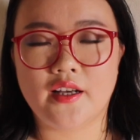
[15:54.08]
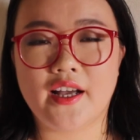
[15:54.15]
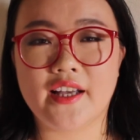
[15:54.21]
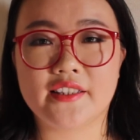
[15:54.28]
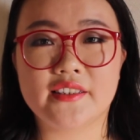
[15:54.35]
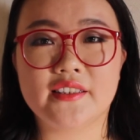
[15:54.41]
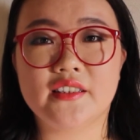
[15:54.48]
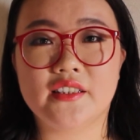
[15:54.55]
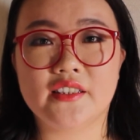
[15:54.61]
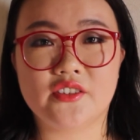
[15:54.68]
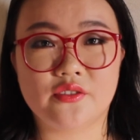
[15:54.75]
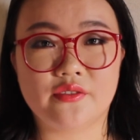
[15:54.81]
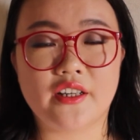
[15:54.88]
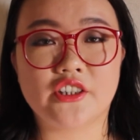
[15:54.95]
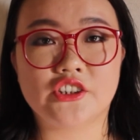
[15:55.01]
I think
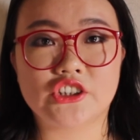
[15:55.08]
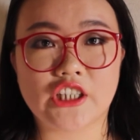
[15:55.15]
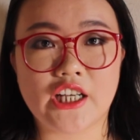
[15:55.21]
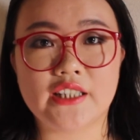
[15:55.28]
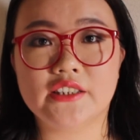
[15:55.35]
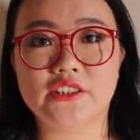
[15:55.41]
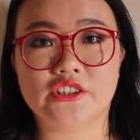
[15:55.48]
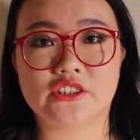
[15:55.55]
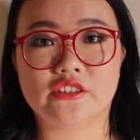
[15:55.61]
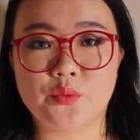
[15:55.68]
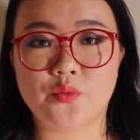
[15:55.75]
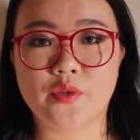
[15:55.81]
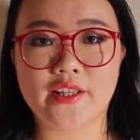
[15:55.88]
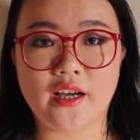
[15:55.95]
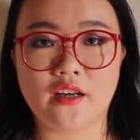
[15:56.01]
it's very challenging
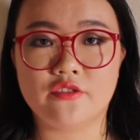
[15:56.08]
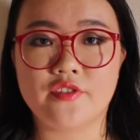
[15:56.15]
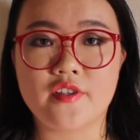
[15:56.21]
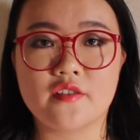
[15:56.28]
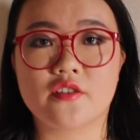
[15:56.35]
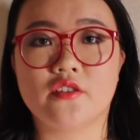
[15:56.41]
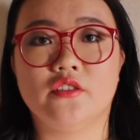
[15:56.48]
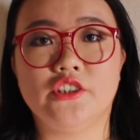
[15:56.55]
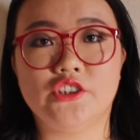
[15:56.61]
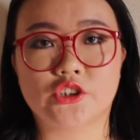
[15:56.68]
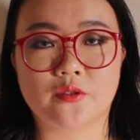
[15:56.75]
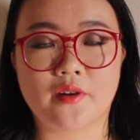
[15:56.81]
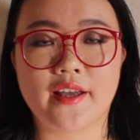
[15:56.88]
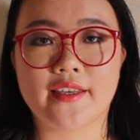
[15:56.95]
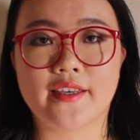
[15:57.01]
without physically
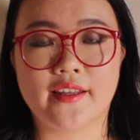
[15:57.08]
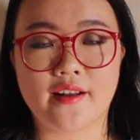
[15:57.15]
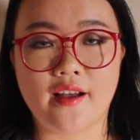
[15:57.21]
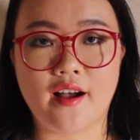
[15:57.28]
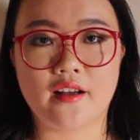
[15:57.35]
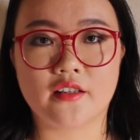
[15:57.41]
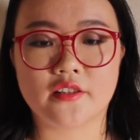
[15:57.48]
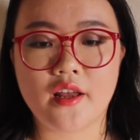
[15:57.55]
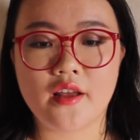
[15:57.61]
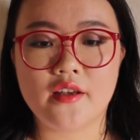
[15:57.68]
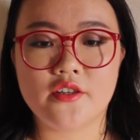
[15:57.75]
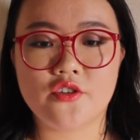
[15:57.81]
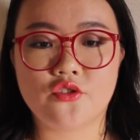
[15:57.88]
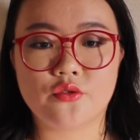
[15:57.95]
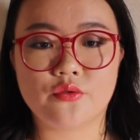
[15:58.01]
trying it on
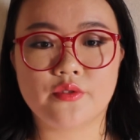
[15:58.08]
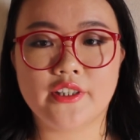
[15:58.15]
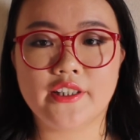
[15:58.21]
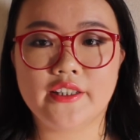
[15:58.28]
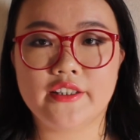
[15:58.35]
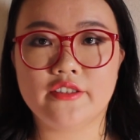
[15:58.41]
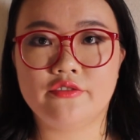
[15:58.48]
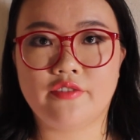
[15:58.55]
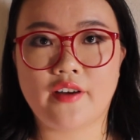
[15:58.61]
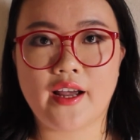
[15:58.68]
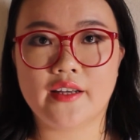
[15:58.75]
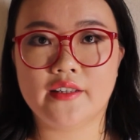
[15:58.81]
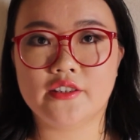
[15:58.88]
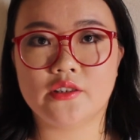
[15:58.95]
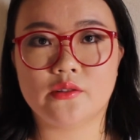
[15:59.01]
to really
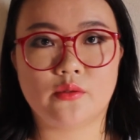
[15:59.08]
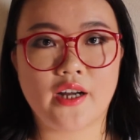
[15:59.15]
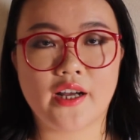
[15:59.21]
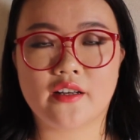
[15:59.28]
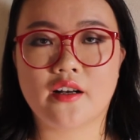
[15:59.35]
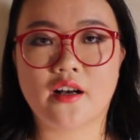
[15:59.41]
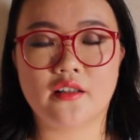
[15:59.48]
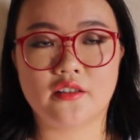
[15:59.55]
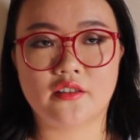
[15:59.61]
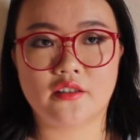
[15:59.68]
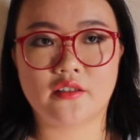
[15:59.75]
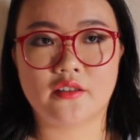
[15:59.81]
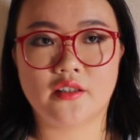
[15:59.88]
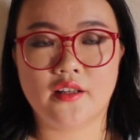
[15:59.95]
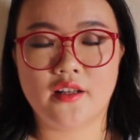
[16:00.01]
find the right
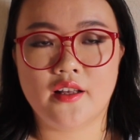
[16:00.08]
color.